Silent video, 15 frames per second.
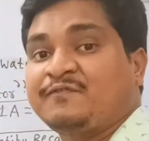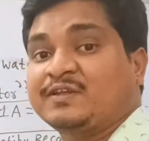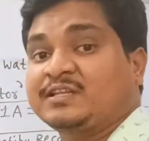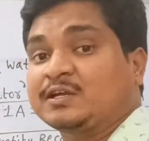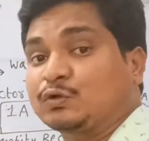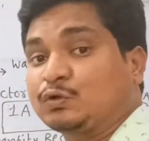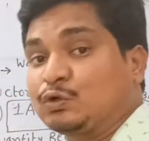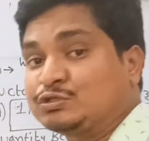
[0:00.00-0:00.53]
For
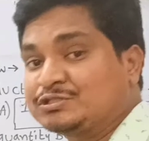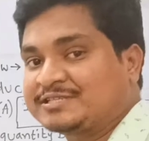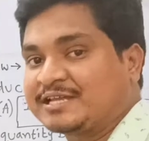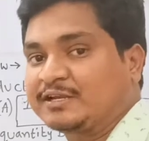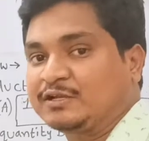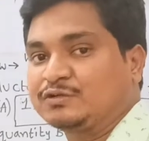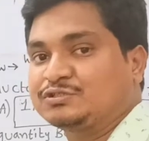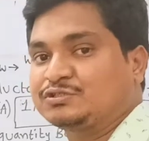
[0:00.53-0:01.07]
the closed
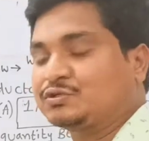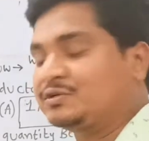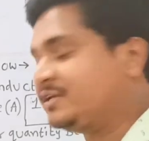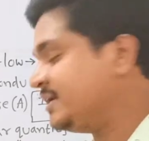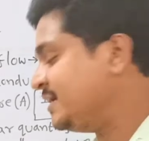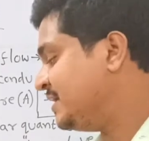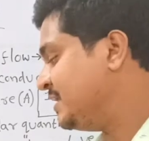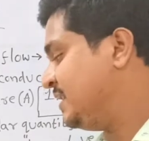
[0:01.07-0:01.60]
circuits
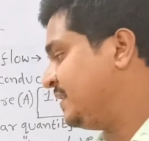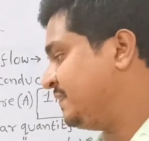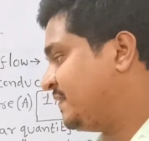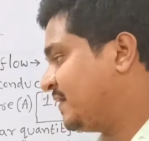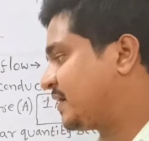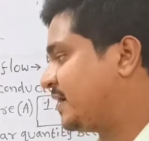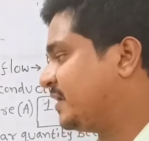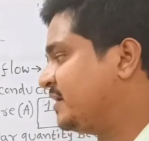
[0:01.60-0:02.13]
only,
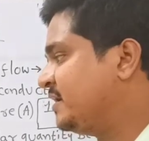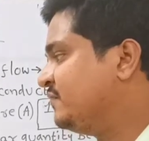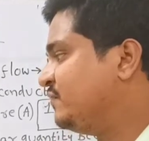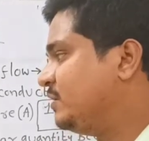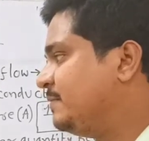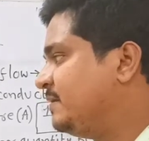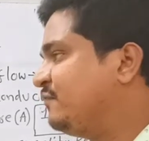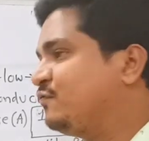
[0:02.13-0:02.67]
the current
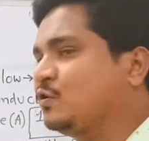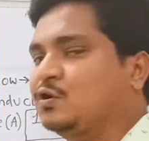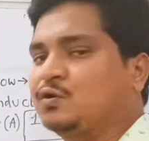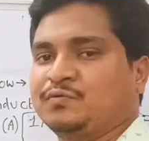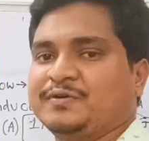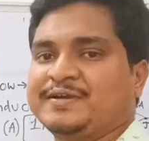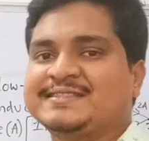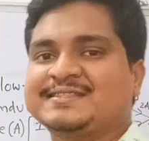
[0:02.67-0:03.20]
will be
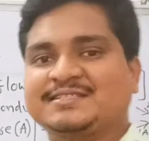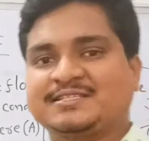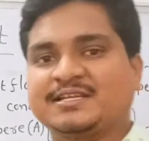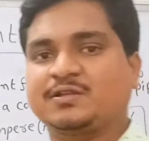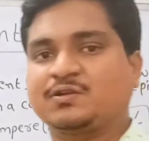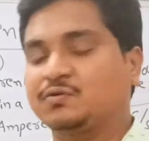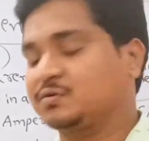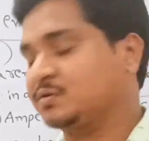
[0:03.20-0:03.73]
flow in that
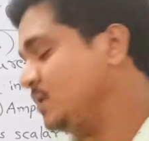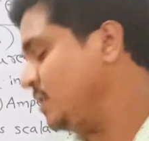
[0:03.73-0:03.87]
circuit.